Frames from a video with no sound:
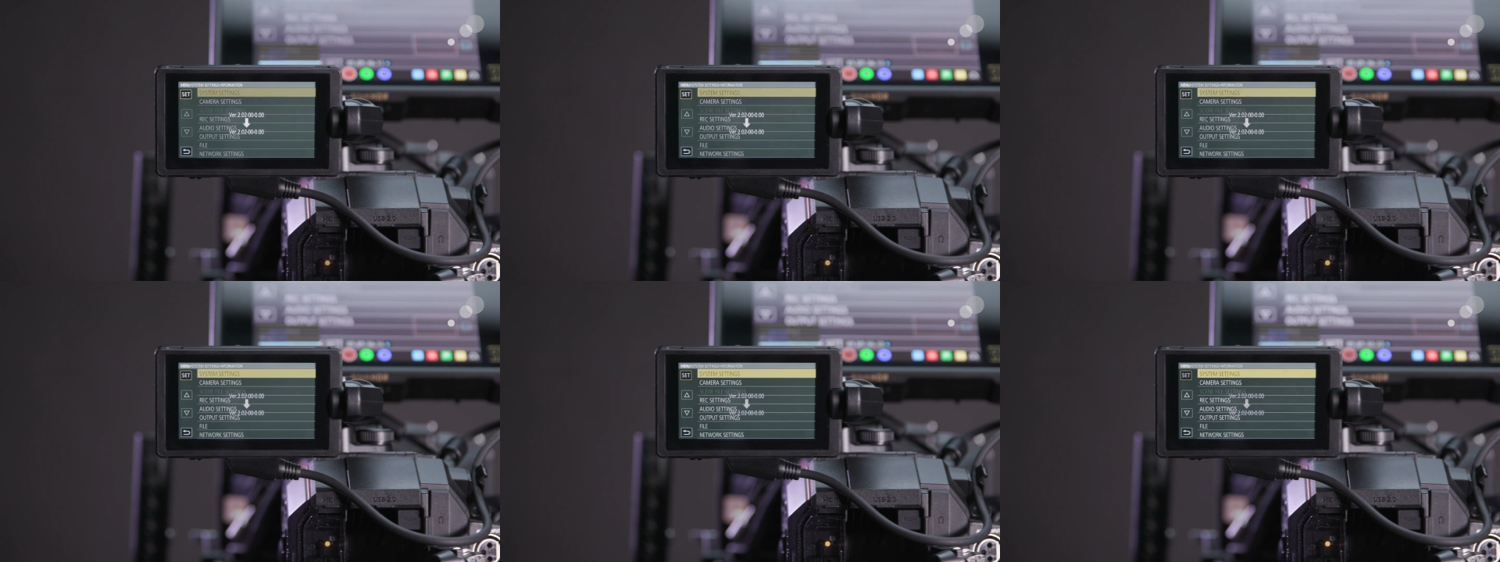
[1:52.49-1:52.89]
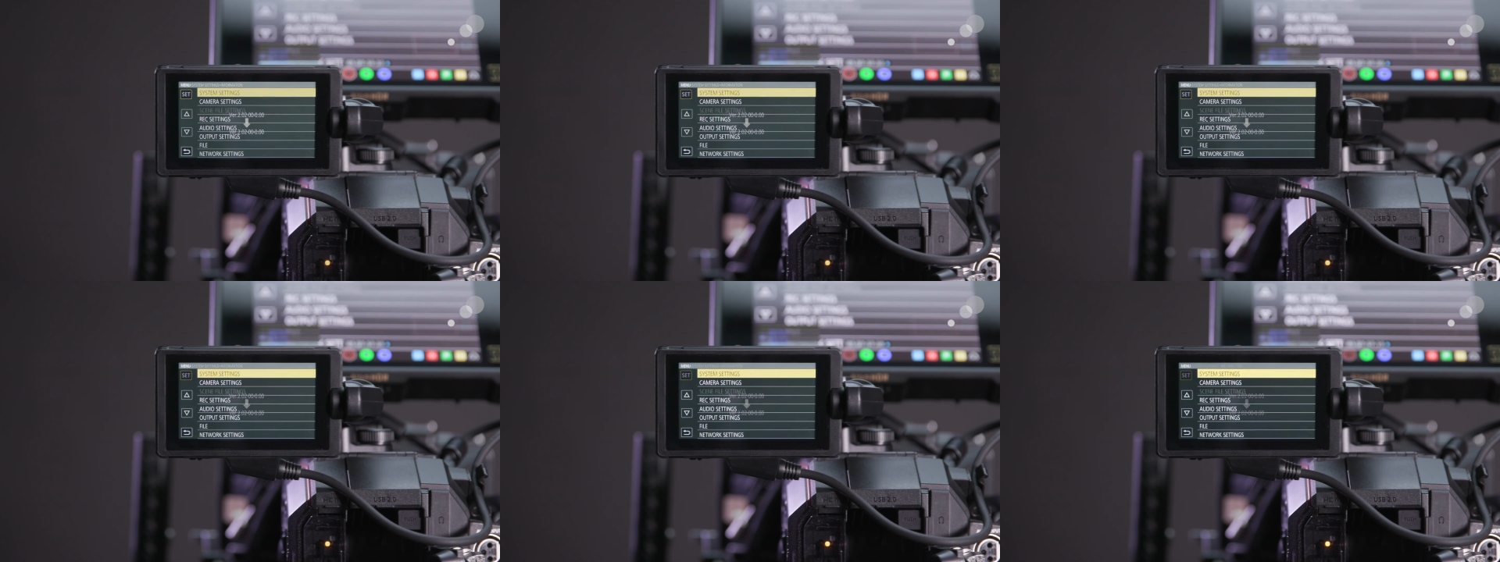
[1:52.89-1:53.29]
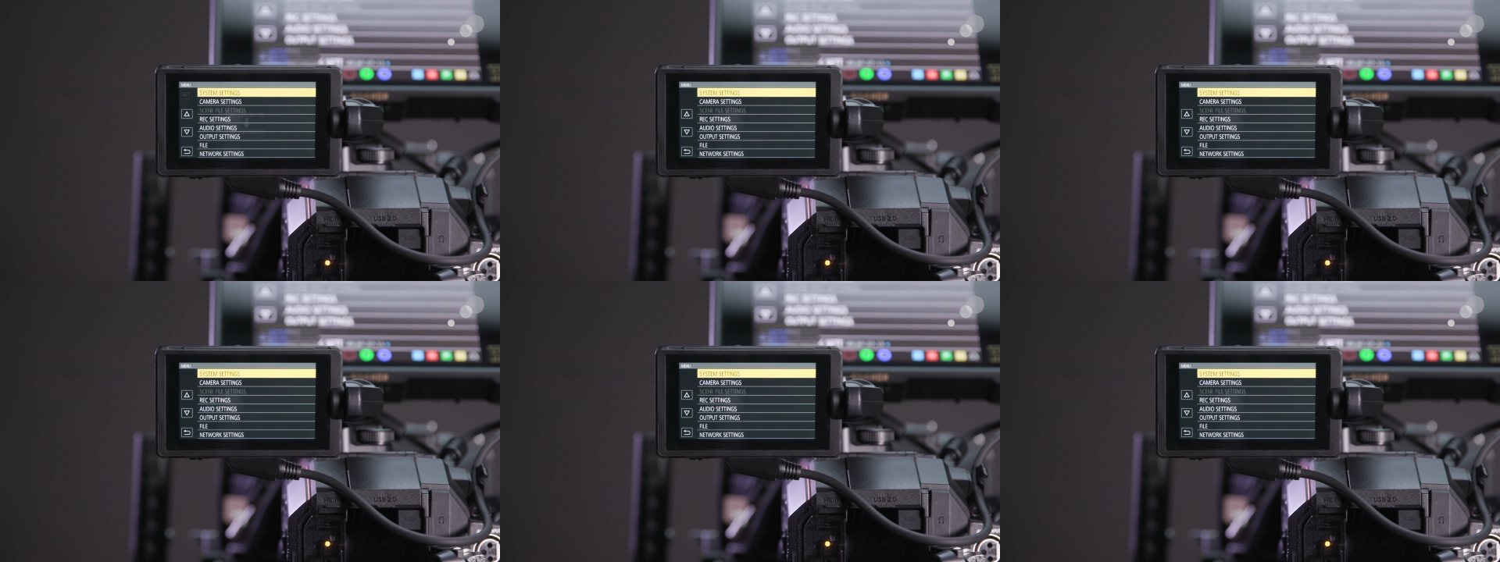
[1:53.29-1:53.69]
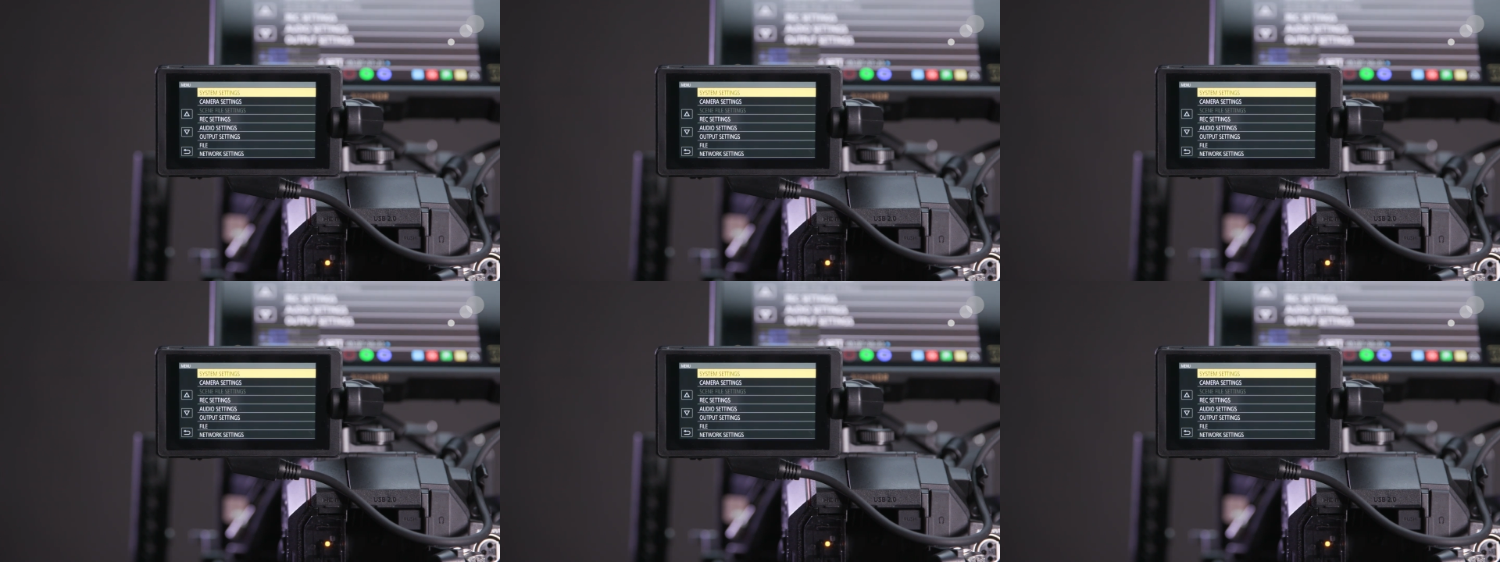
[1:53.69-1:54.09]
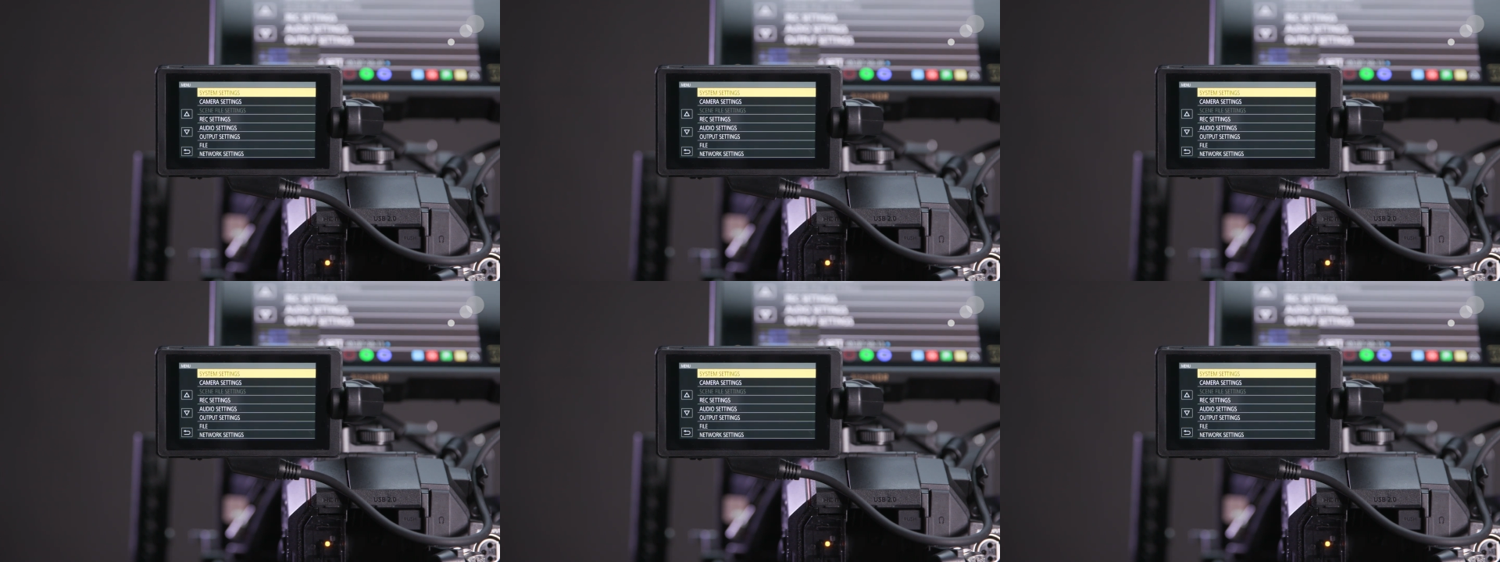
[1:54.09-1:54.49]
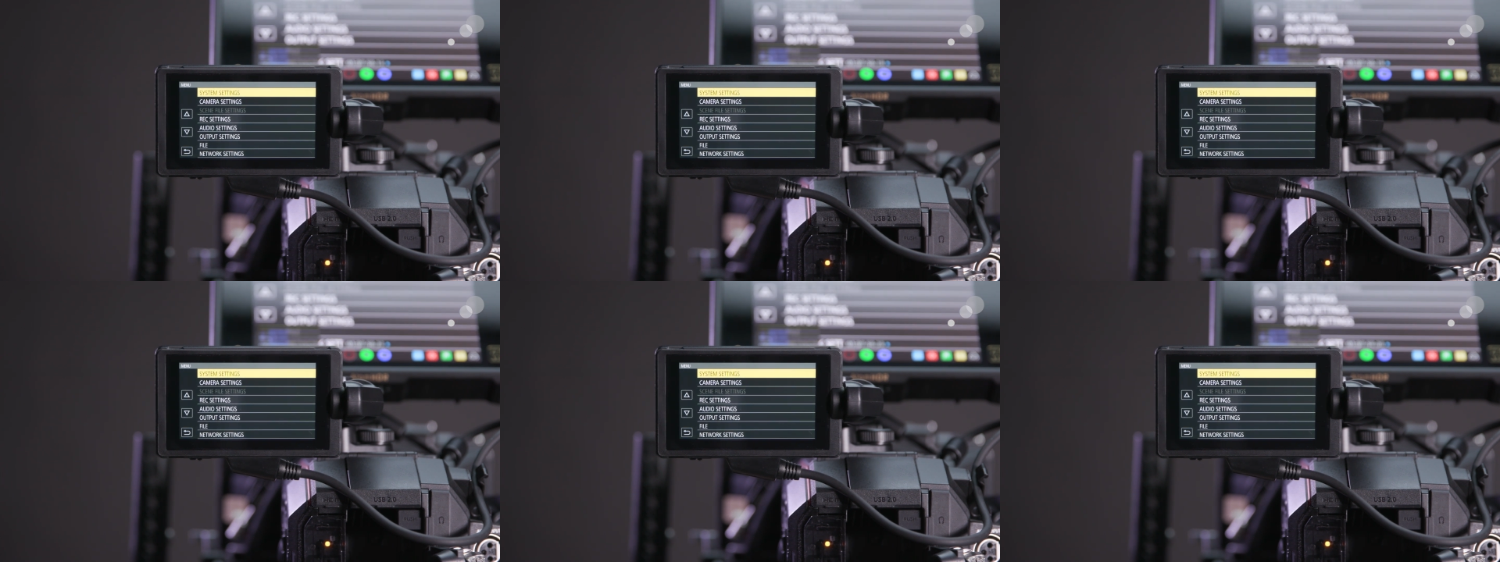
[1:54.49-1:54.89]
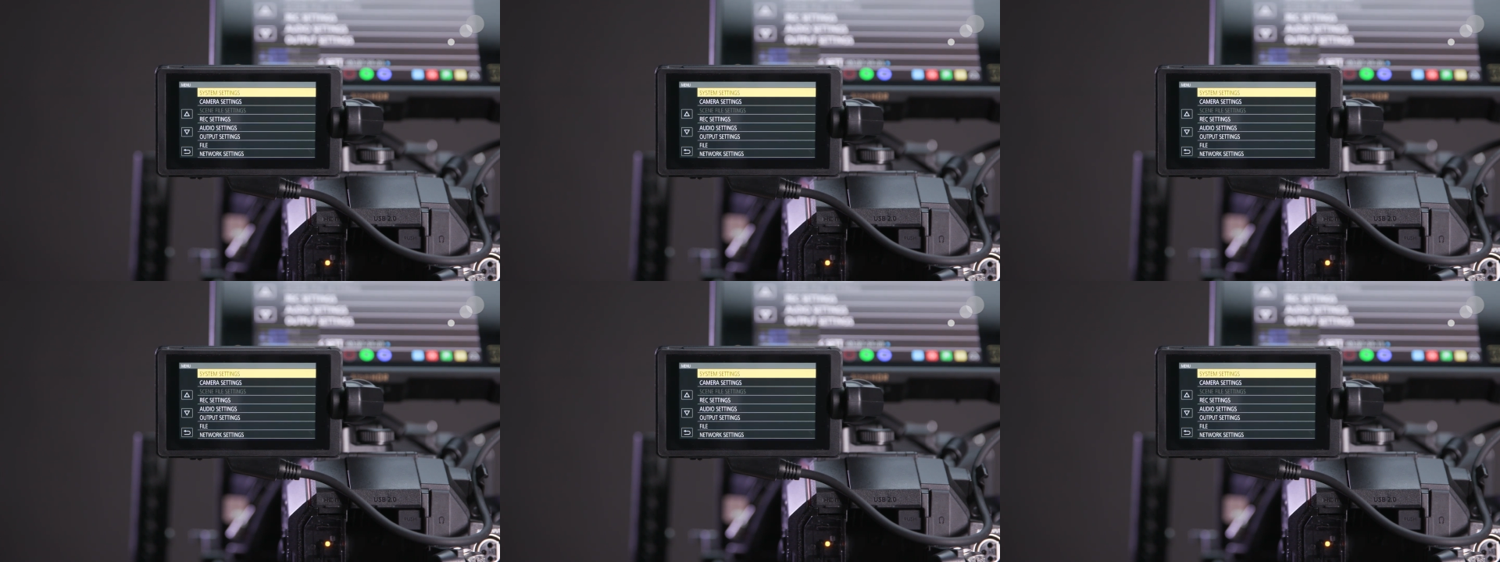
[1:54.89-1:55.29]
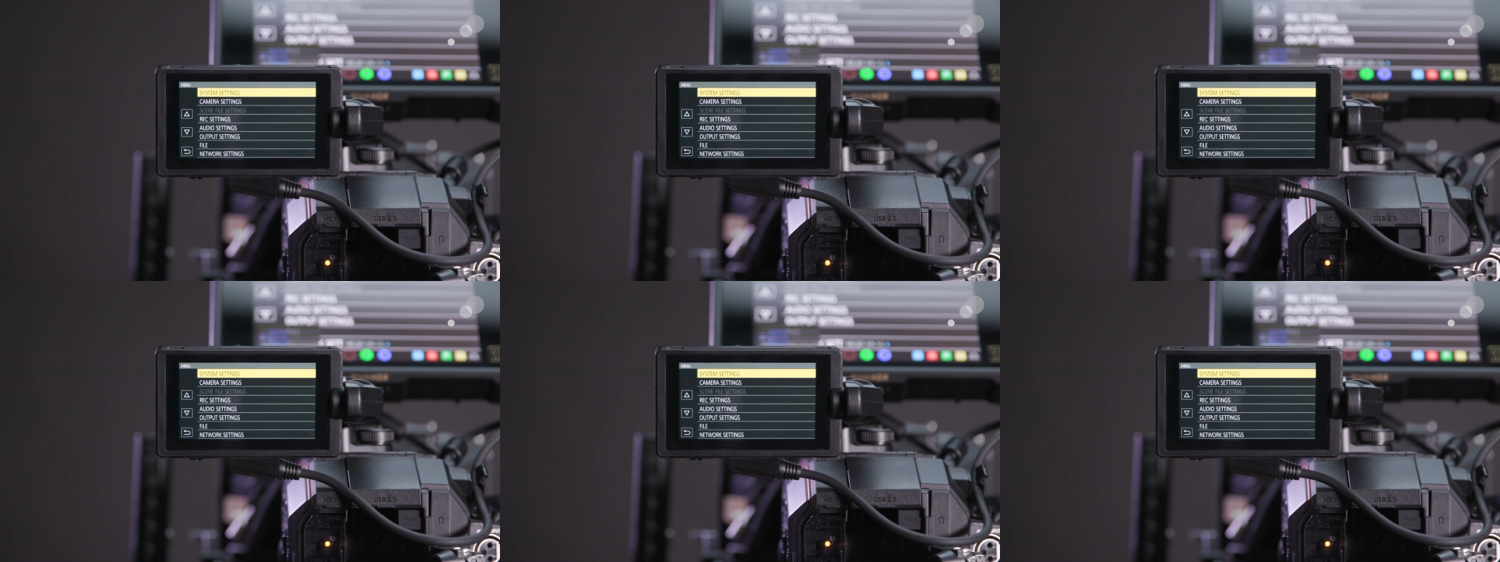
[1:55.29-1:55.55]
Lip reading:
[unreadable: no face in view]